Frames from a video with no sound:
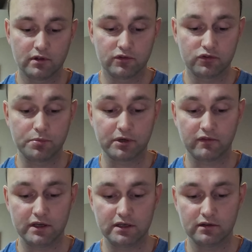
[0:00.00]
Super
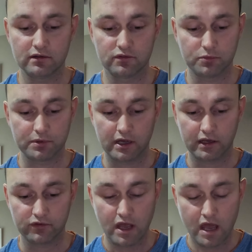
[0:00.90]
convenient, super
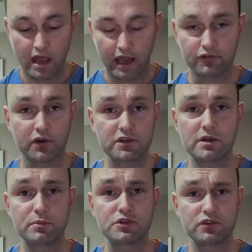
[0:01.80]
nice. As far as
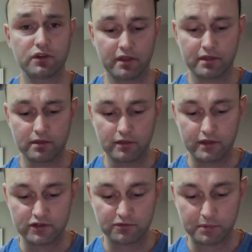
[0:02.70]
temperatures,
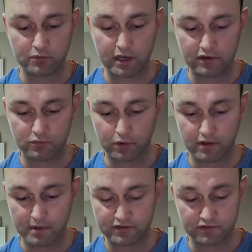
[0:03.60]
this has been rated as one of
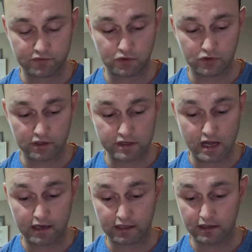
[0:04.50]
the best for
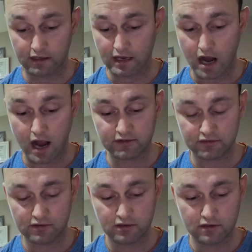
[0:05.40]
not getting hot,
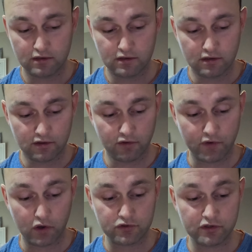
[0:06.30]
though
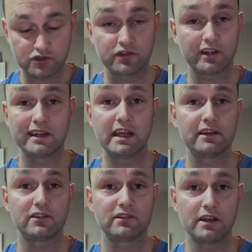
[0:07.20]
functioning just like any
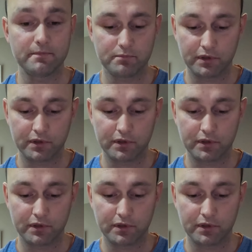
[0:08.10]
SSD.